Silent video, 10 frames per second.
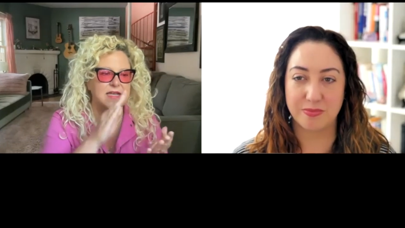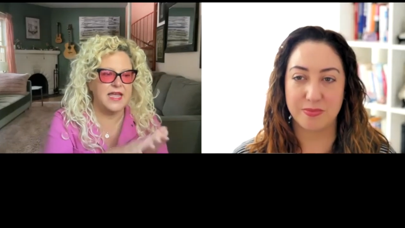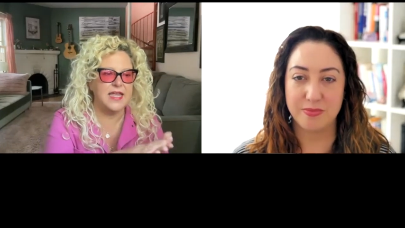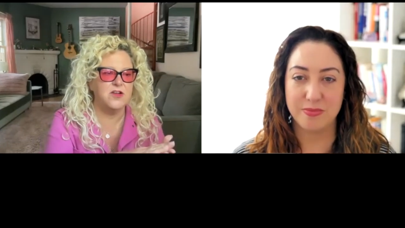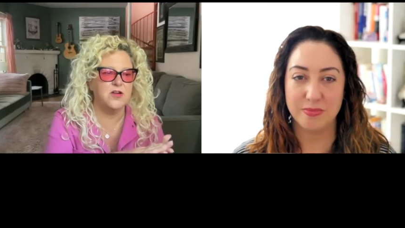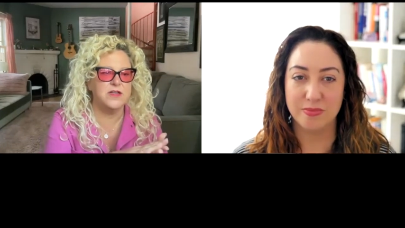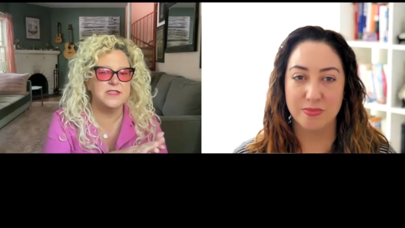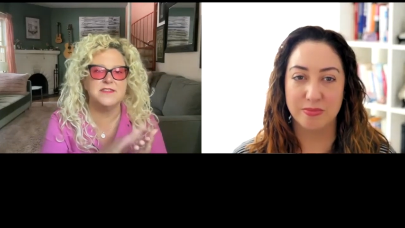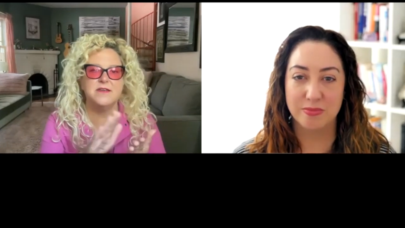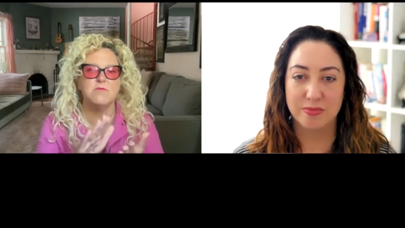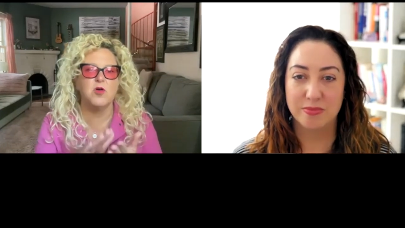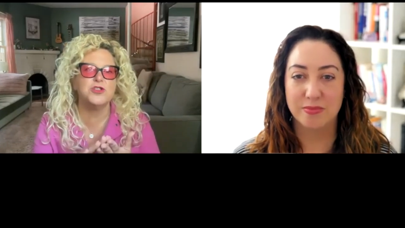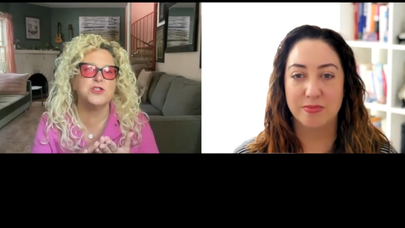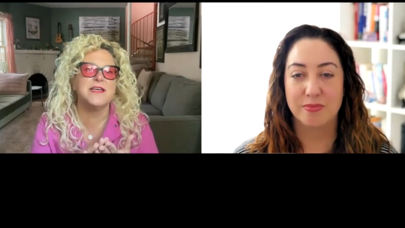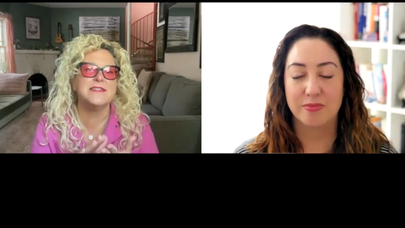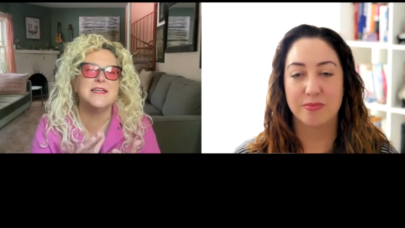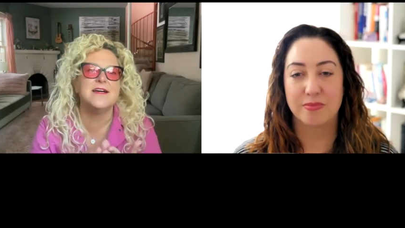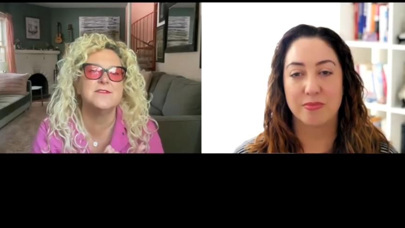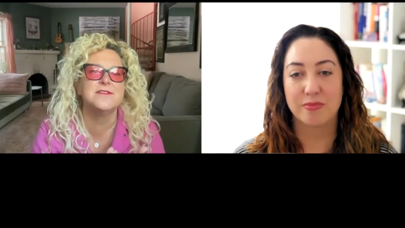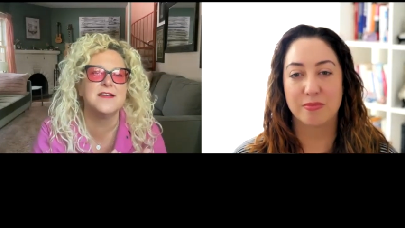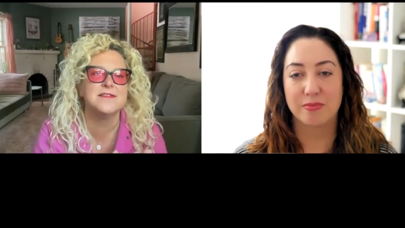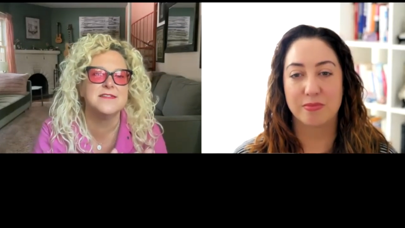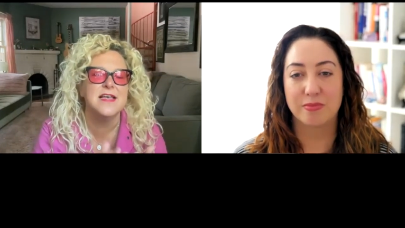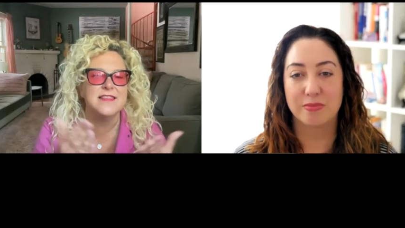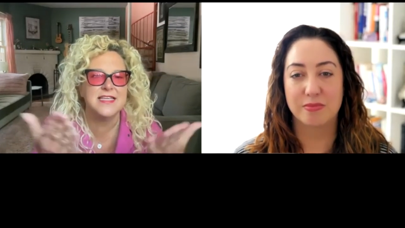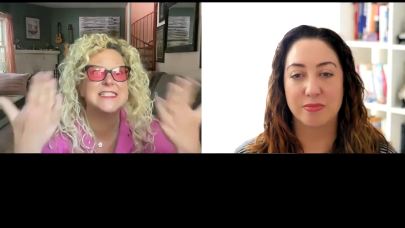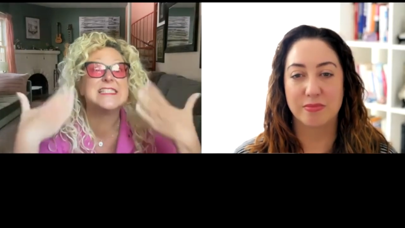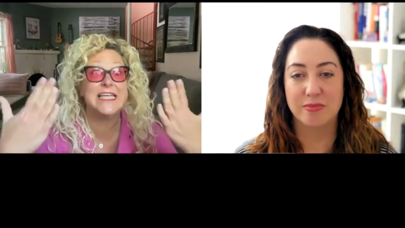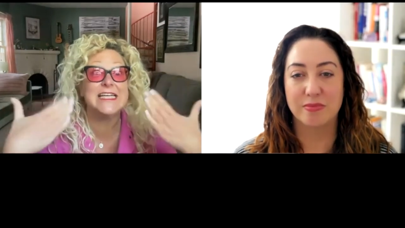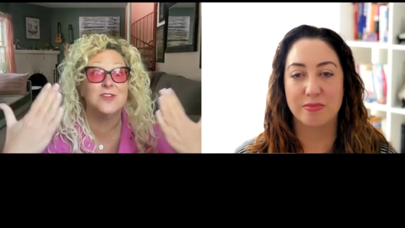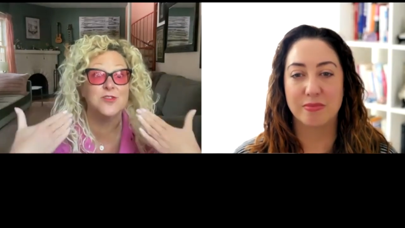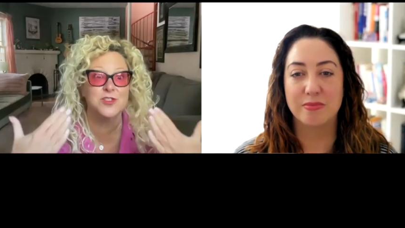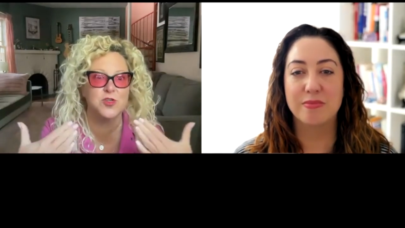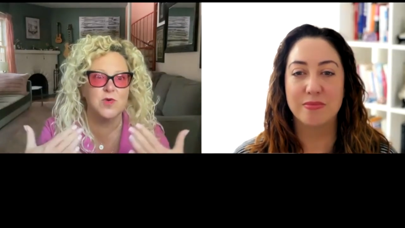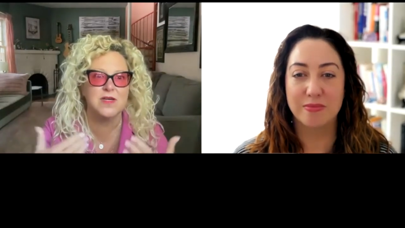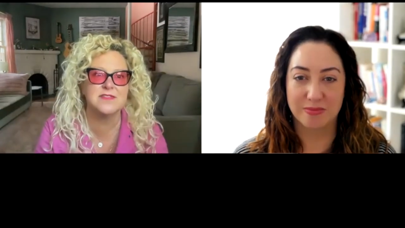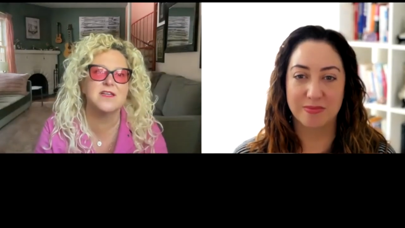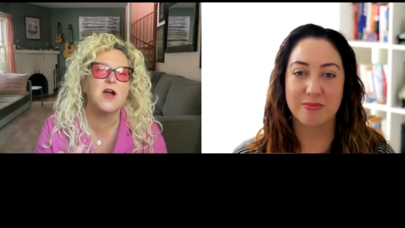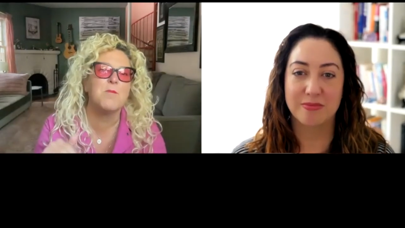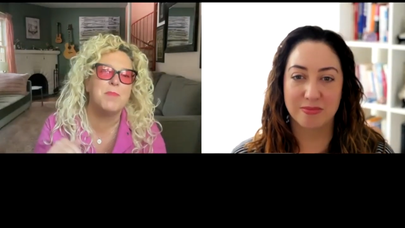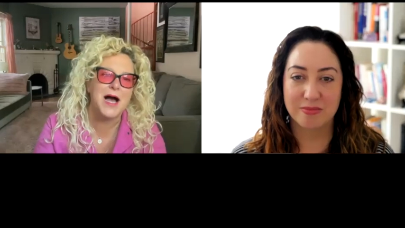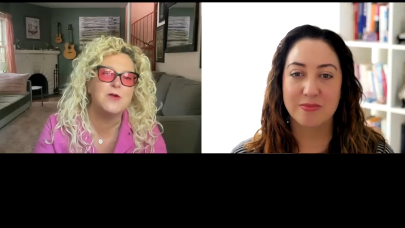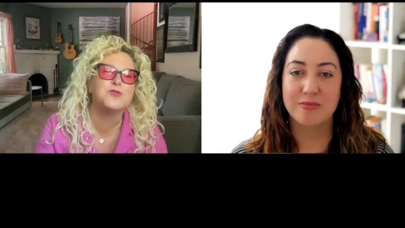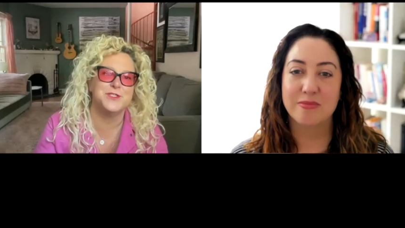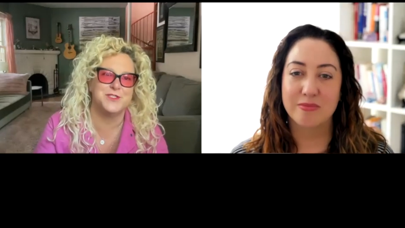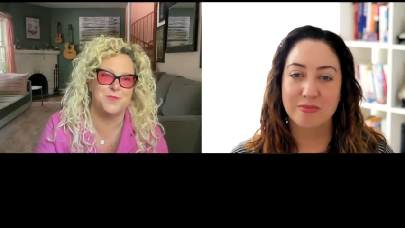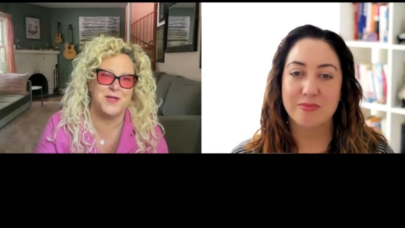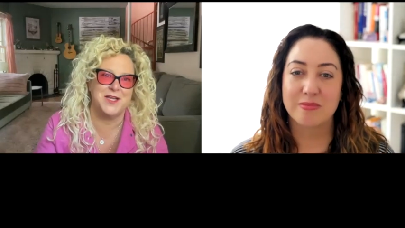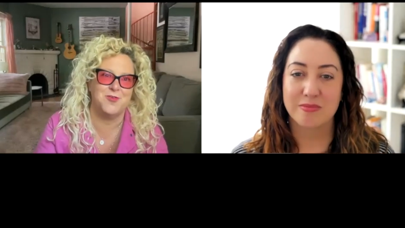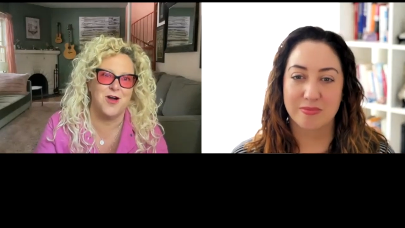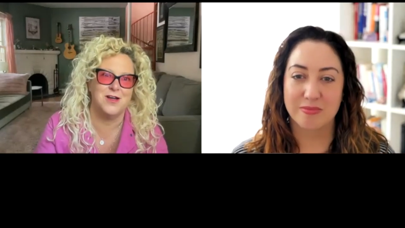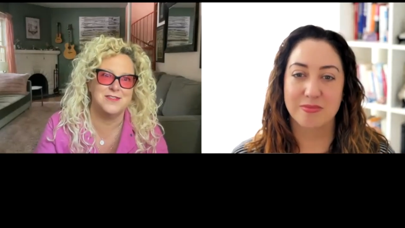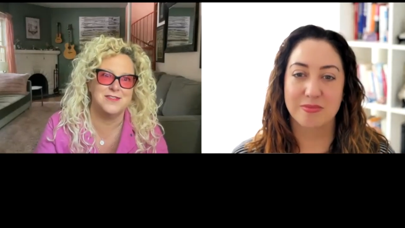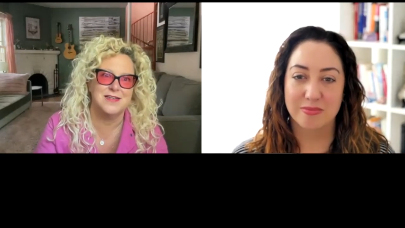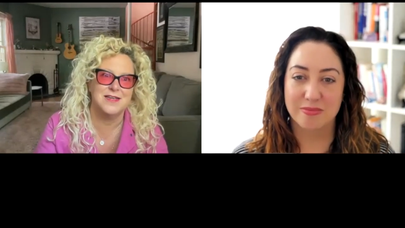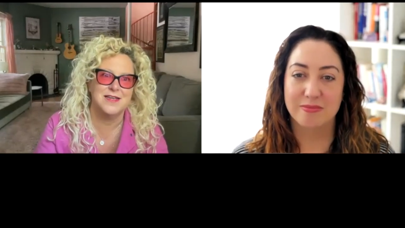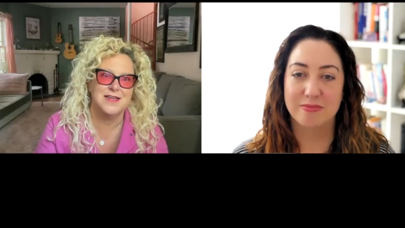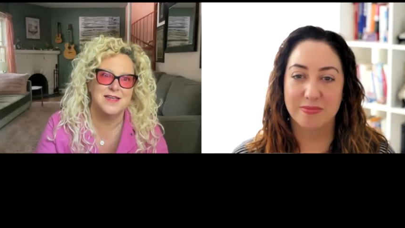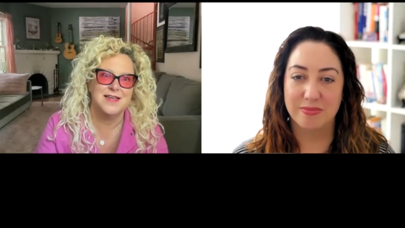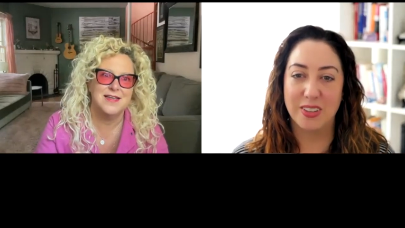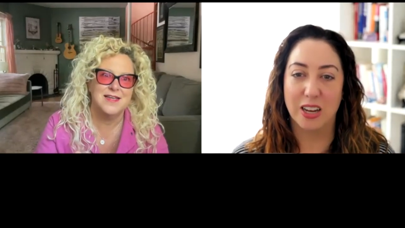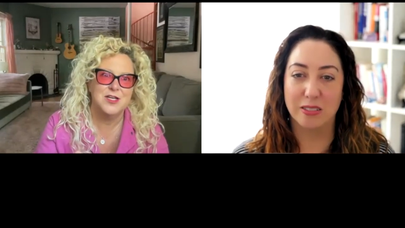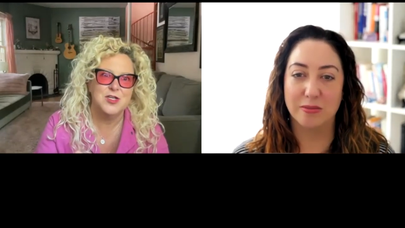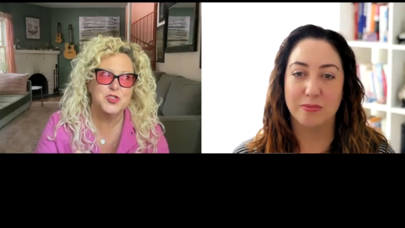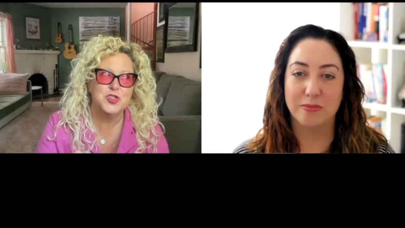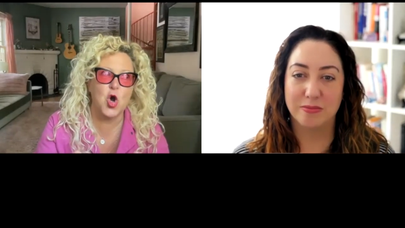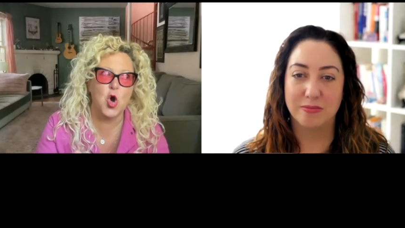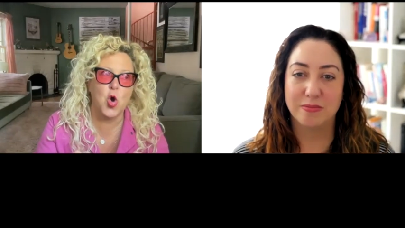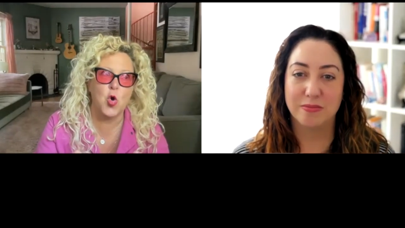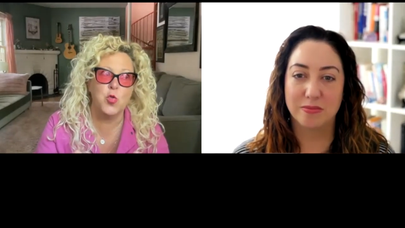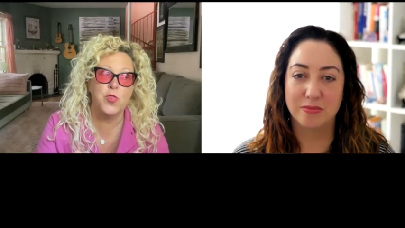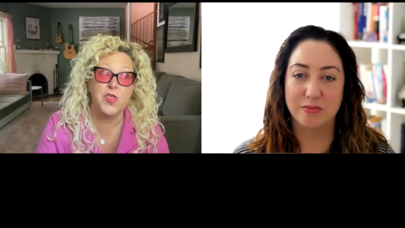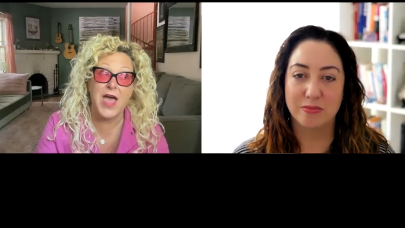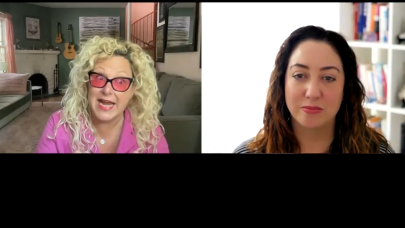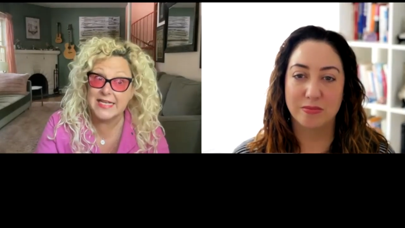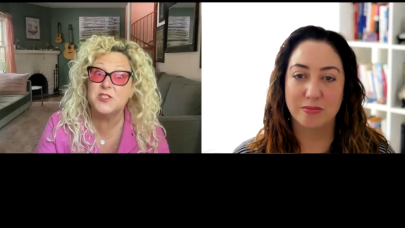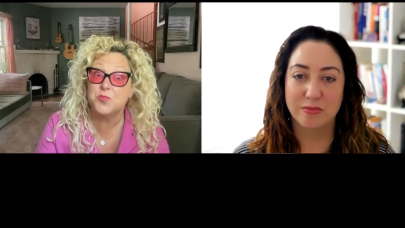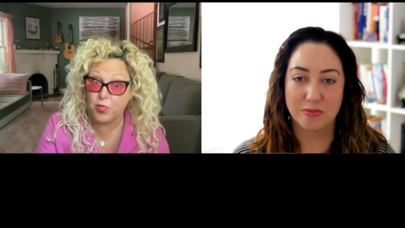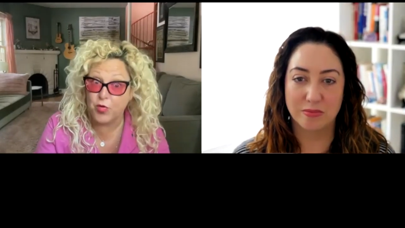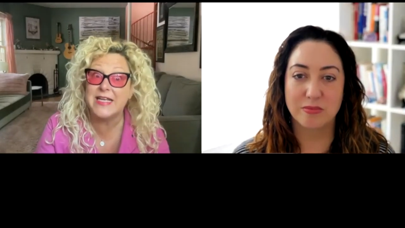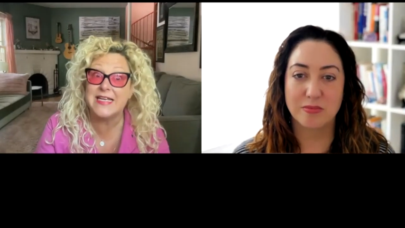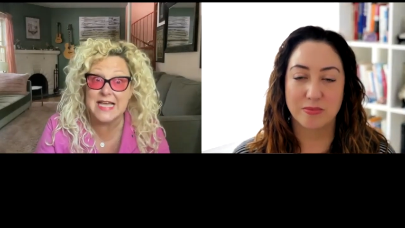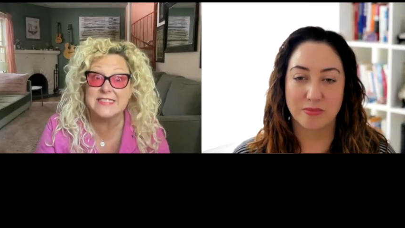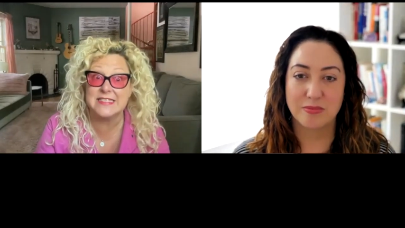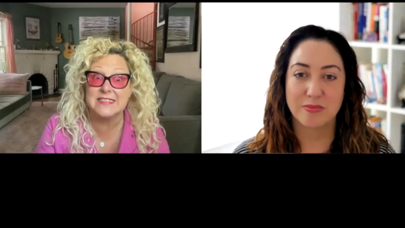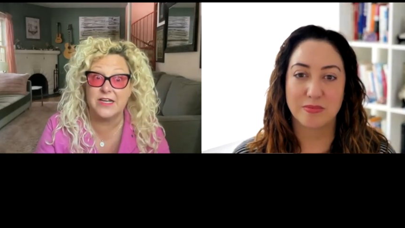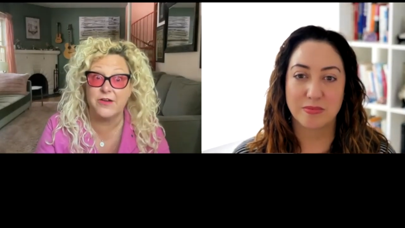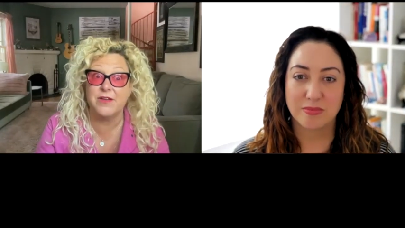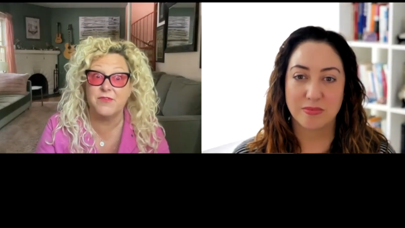Speaker 1: anger is the emotion that tells us that signals to us that our boundaries are being crossed. Yeah. So that is pretty necessary